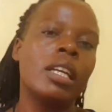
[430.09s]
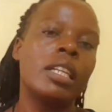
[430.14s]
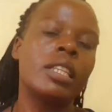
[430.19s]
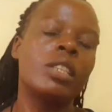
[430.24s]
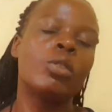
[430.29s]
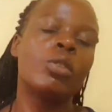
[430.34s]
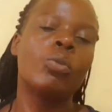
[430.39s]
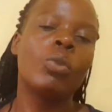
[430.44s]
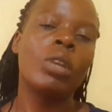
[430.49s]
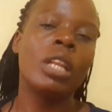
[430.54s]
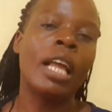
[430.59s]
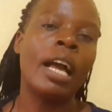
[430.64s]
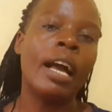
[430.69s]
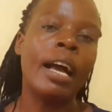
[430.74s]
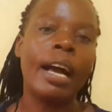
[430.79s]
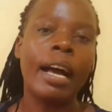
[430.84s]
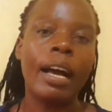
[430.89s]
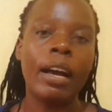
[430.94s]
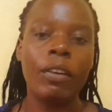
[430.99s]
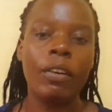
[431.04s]
Then we'll
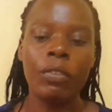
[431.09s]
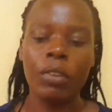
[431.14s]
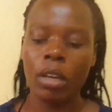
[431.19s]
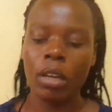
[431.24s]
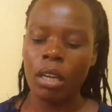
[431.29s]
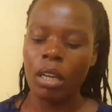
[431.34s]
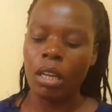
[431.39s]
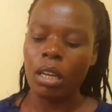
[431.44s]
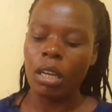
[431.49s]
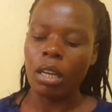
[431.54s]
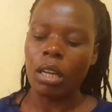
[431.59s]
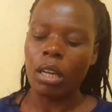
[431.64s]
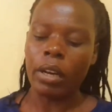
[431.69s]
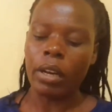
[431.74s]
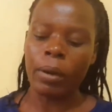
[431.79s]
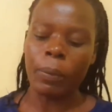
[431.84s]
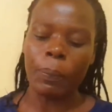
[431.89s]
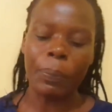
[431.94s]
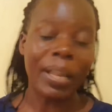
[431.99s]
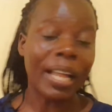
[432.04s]
have
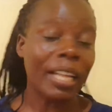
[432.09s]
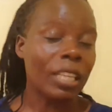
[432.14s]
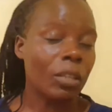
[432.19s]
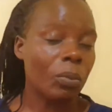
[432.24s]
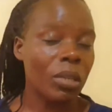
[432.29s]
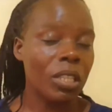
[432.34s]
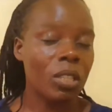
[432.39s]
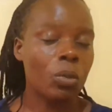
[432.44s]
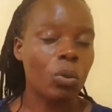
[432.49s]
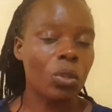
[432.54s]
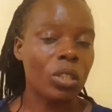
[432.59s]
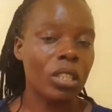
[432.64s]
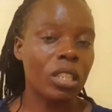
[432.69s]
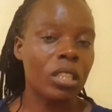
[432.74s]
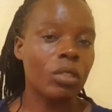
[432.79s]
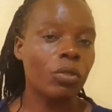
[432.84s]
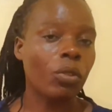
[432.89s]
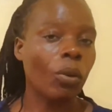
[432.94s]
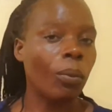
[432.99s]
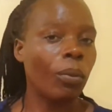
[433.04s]
plant-based
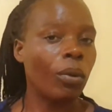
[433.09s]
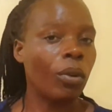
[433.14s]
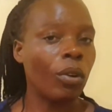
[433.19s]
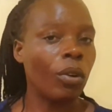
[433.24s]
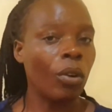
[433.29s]
proteins from